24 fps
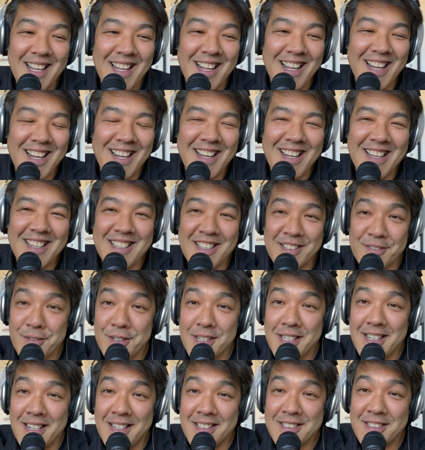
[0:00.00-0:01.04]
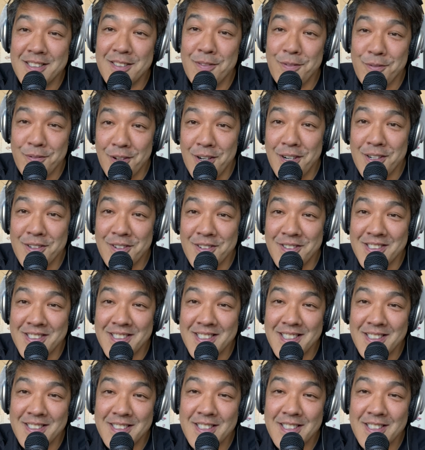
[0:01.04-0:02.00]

uh, in regards to fragrance.